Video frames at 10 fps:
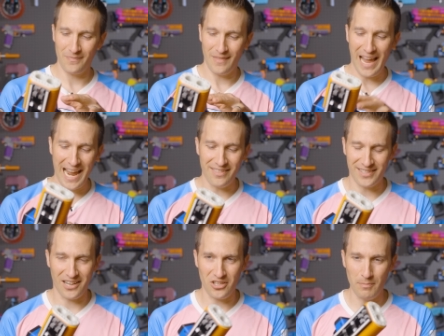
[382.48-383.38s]
I had
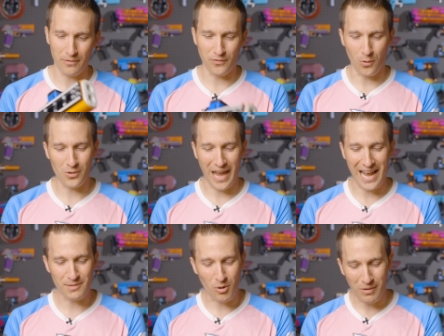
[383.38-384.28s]
this actually before the
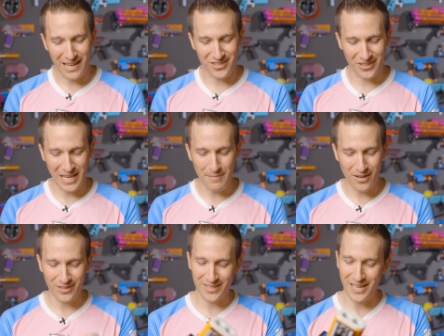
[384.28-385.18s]
Hasbro Blaster came
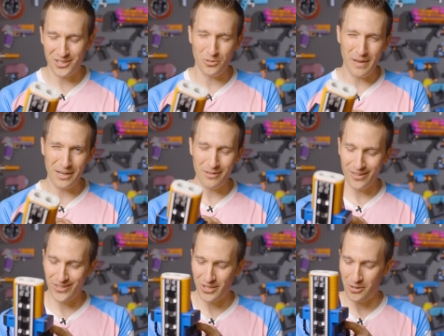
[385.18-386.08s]
out that's got two mag
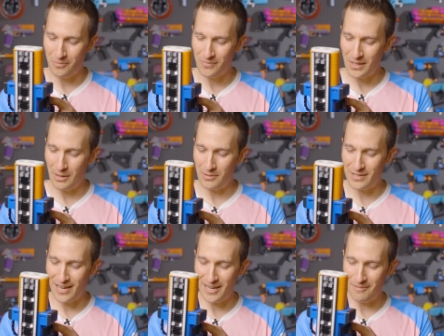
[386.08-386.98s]
wells, so
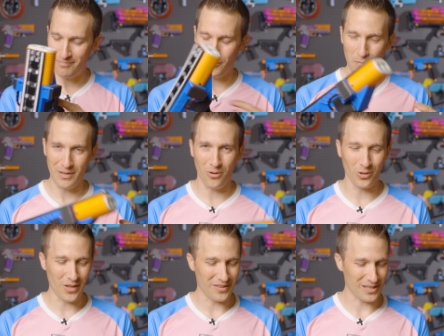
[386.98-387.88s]
it, um, we've been
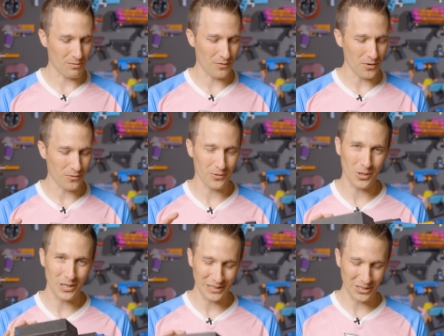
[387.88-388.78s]
holding on this review for
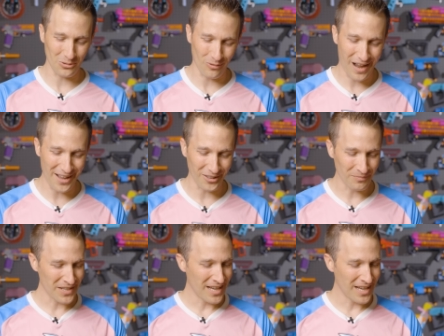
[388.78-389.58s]
a little while.